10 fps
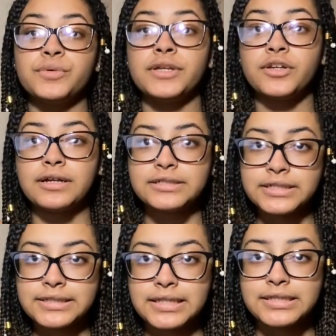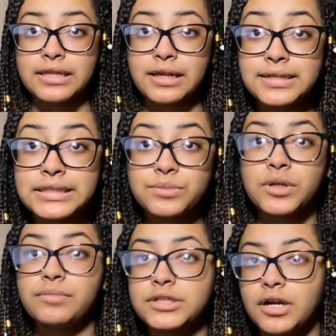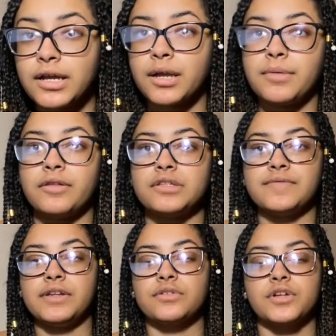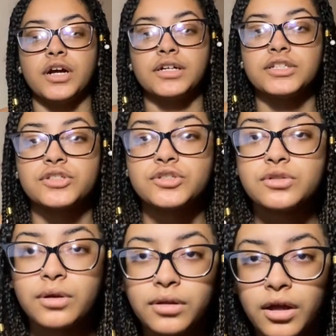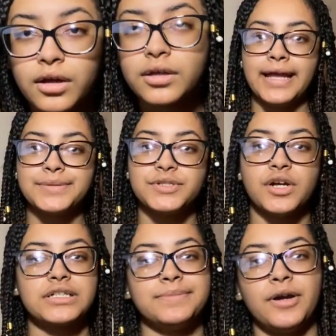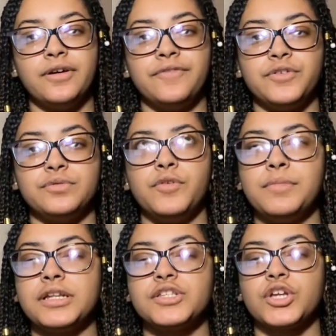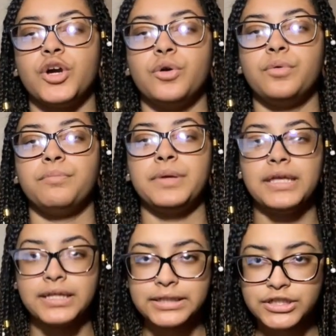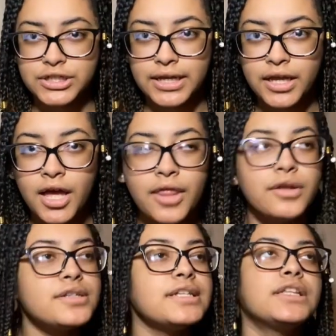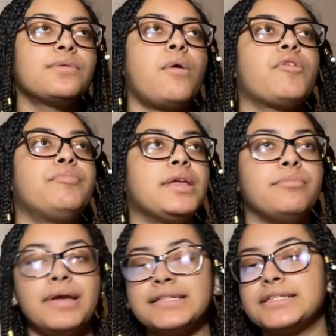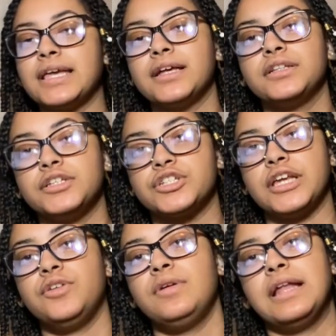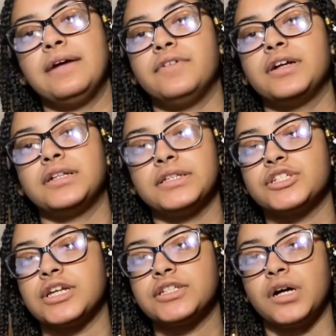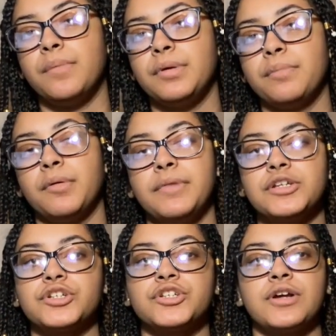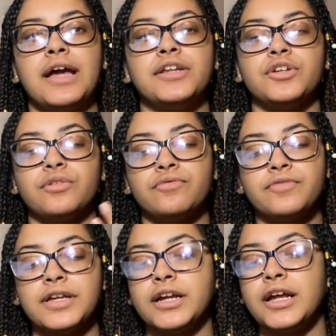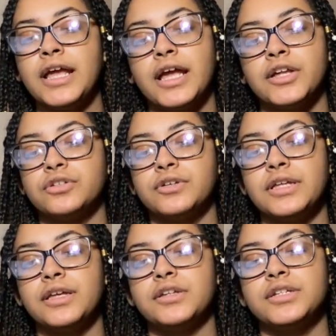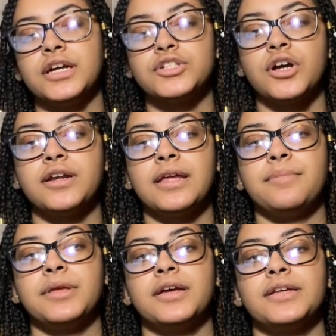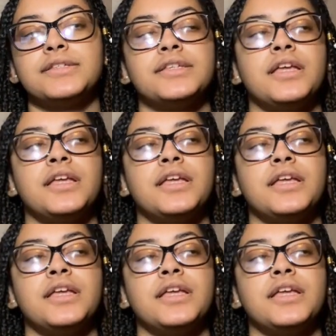your ideas is the last thing we're going to be talking about. This video is already so long. As we talked about a few minutes ago, being cliche. There's nothing wrong with being basic and cliche. You can have a cliche topic, but make sure you're adding your own flair and your unique touch on it, because